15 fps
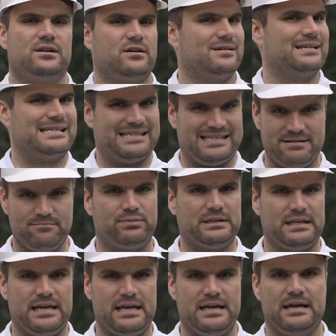that are
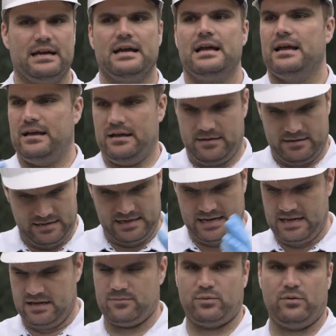simply
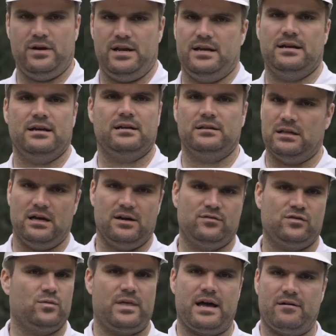neoprene
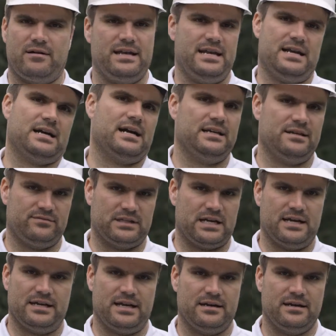gloves without any kind of
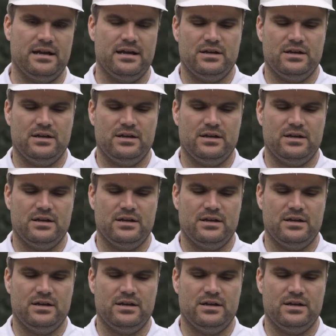lighting.